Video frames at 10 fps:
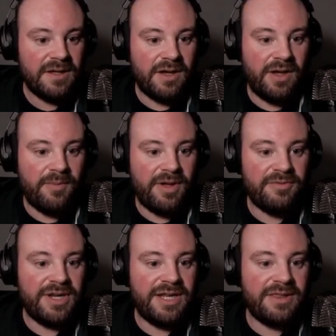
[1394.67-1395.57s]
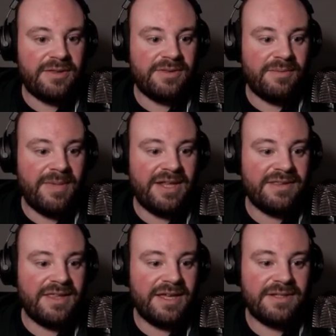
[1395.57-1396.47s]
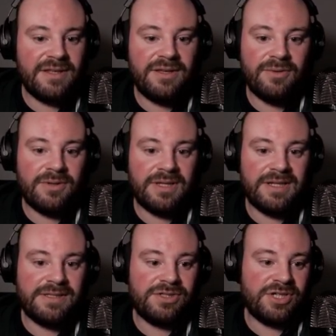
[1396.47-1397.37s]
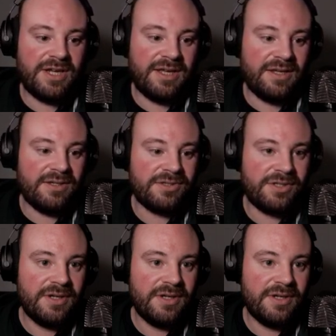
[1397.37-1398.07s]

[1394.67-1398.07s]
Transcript: And really the main things that you'll need to change